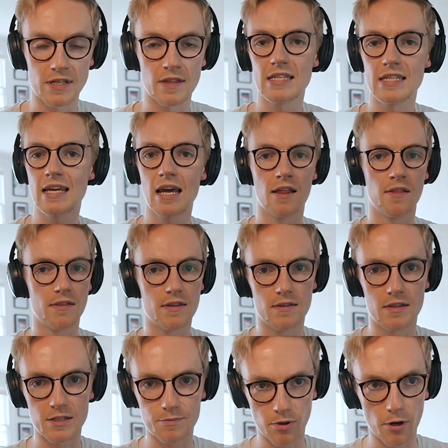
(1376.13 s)
And
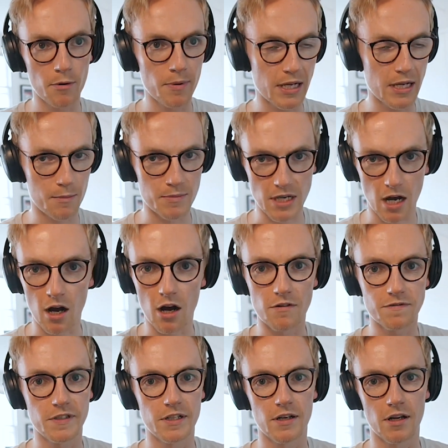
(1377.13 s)
this probably comes
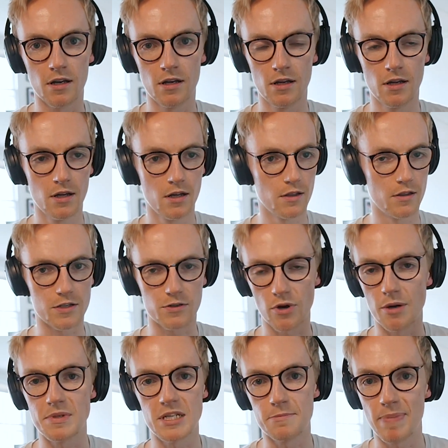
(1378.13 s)
after the
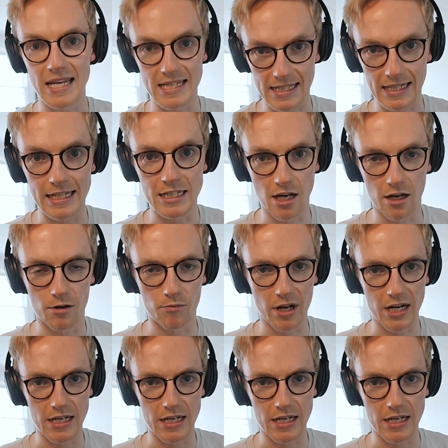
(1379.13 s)
script is basically done and